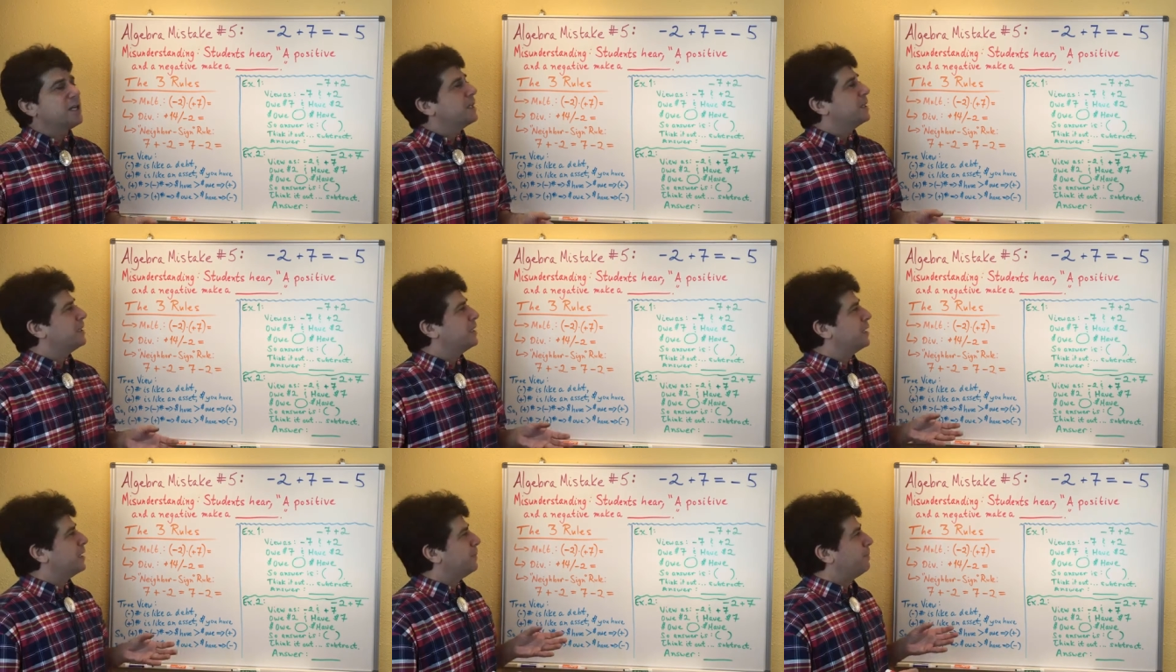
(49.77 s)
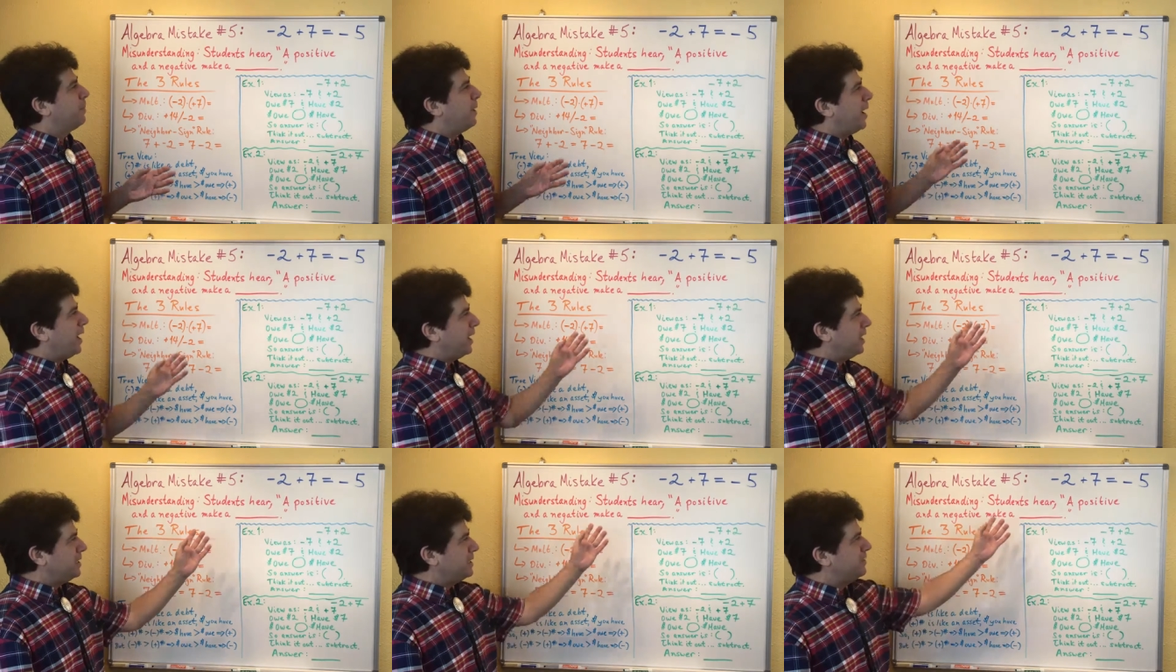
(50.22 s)
that a
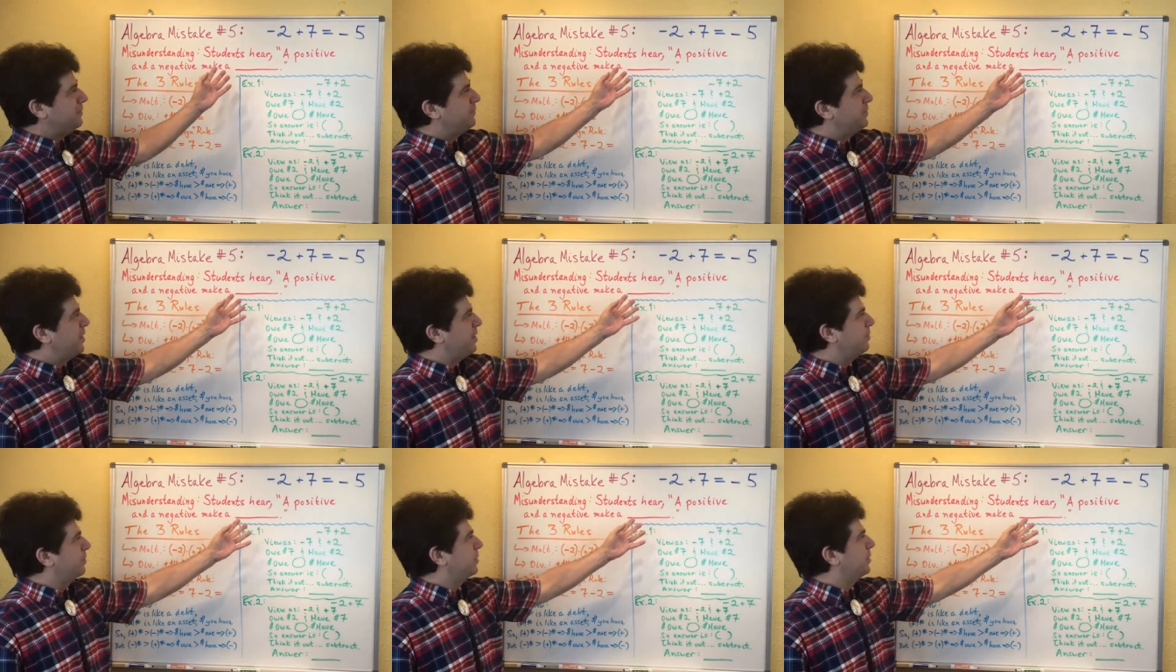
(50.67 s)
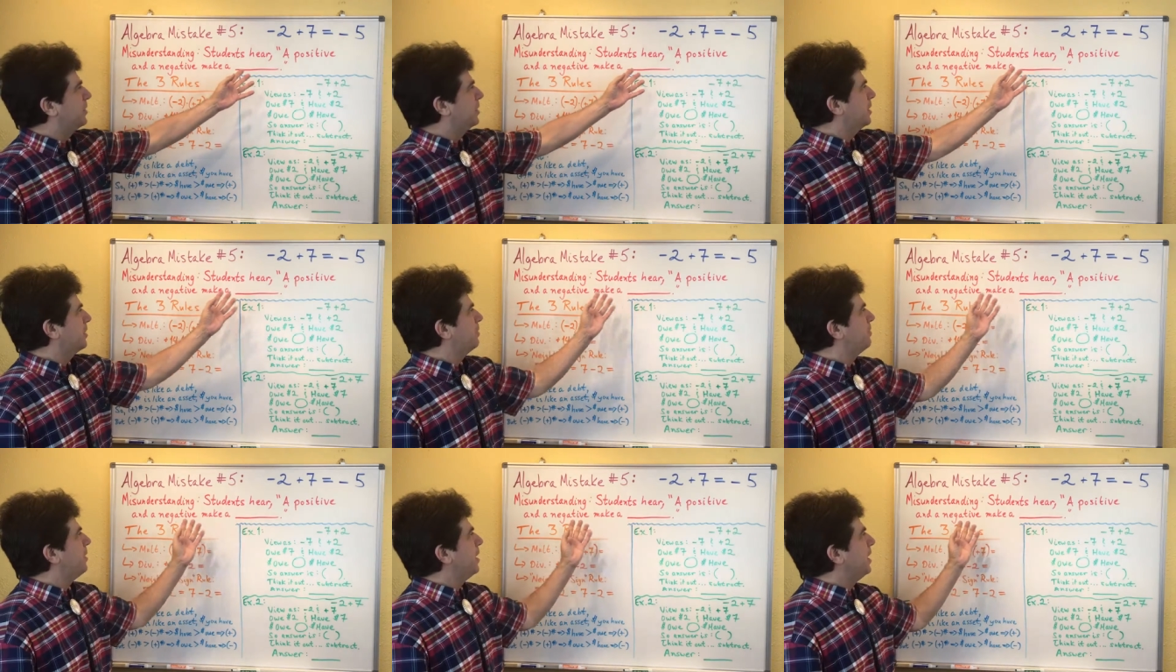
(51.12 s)
positive number
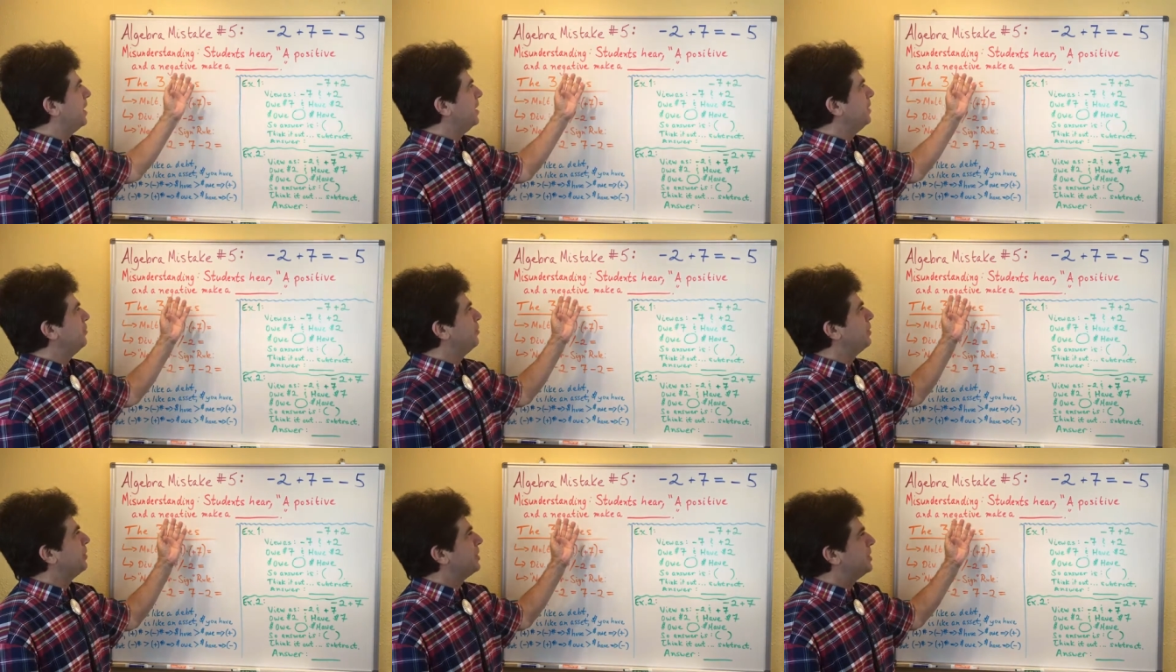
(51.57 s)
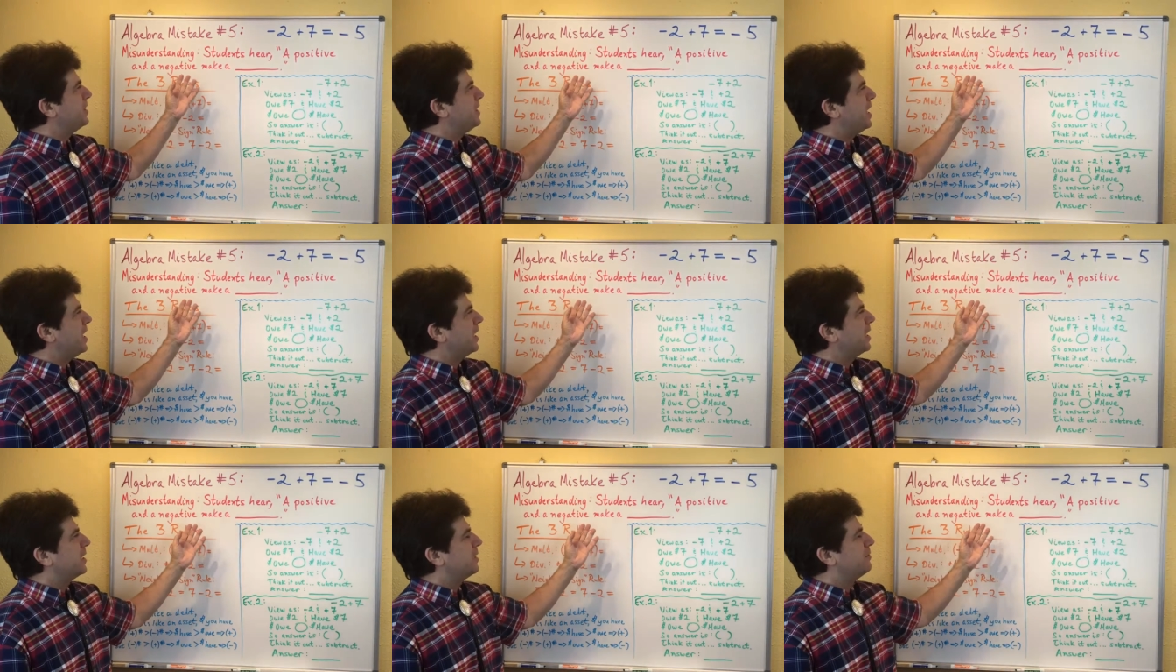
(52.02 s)
combined with a
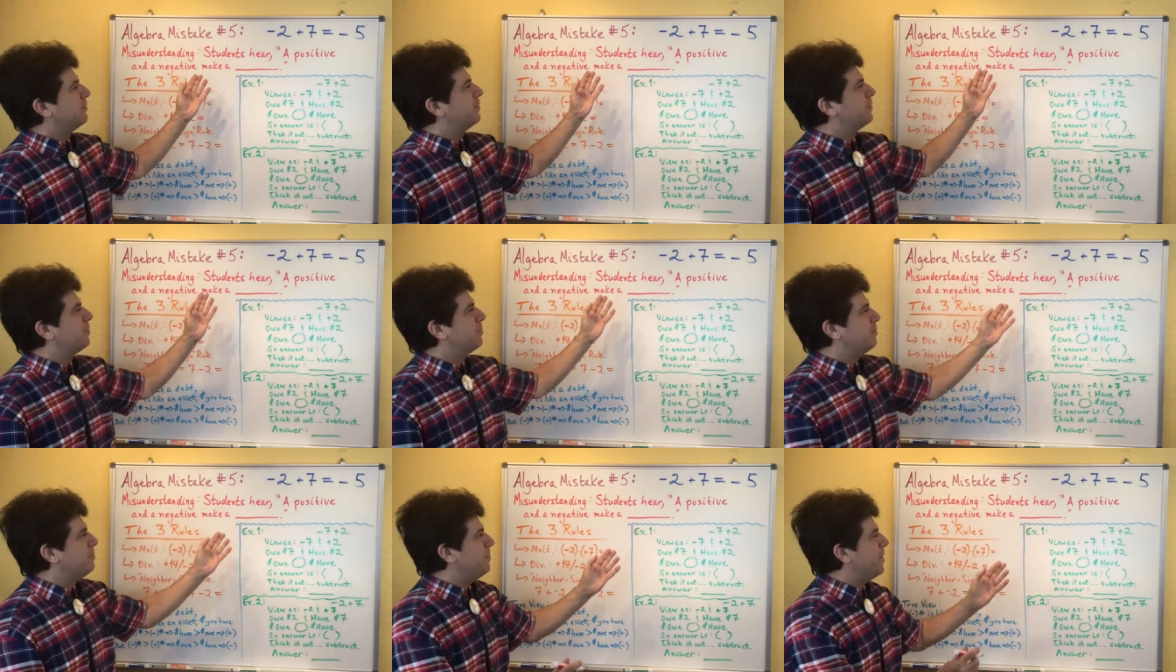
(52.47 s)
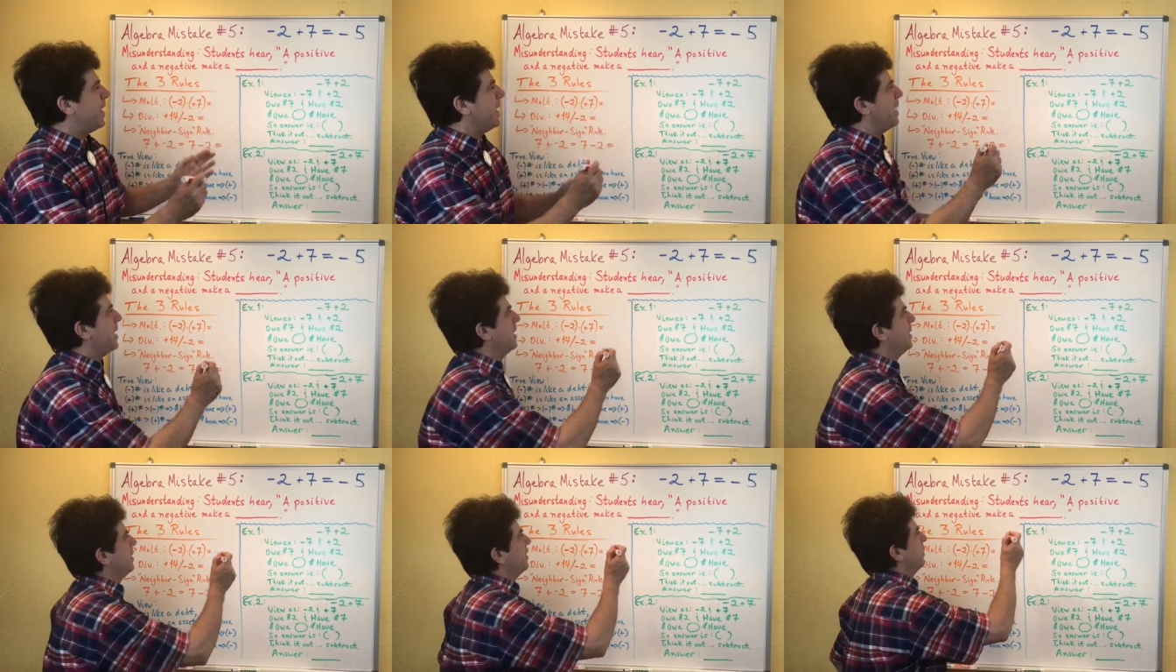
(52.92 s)
negative
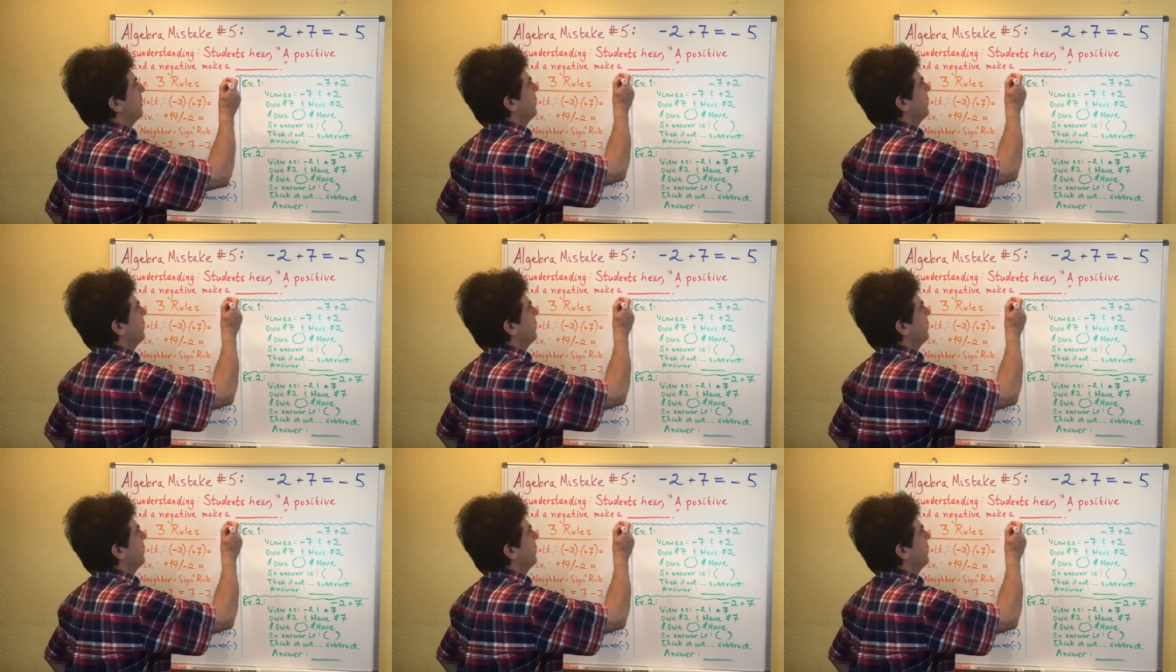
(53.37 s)
make